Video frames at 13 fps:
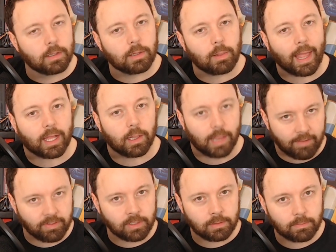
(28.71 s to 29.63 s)
like
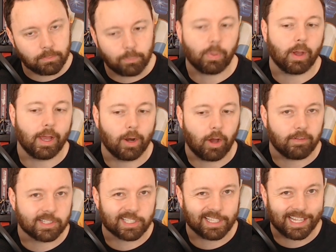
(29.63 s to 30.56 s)
11, but
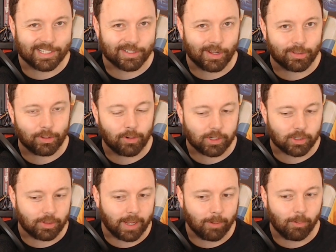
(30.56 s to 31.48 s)
obviously that's not the
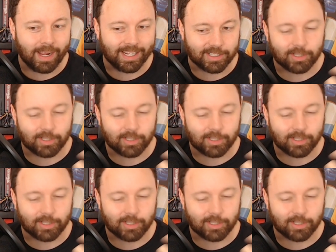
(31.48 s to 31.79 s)
direction they went.